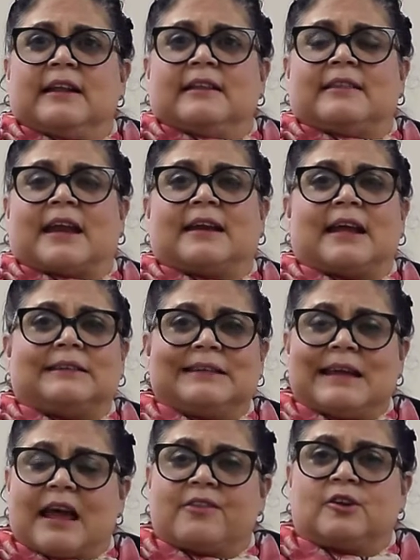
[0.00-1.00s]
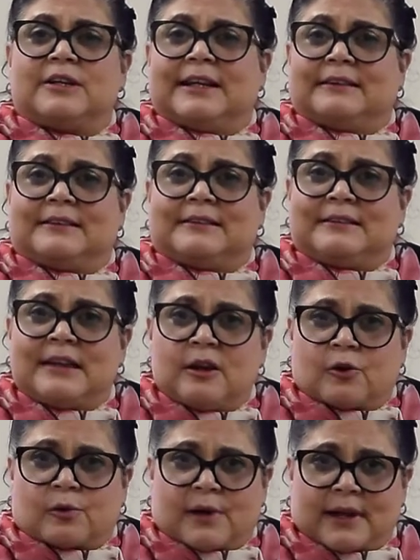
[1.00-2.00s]
that get together in
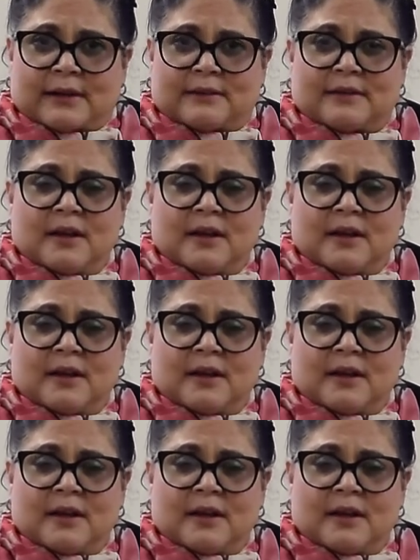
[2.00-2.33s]
secret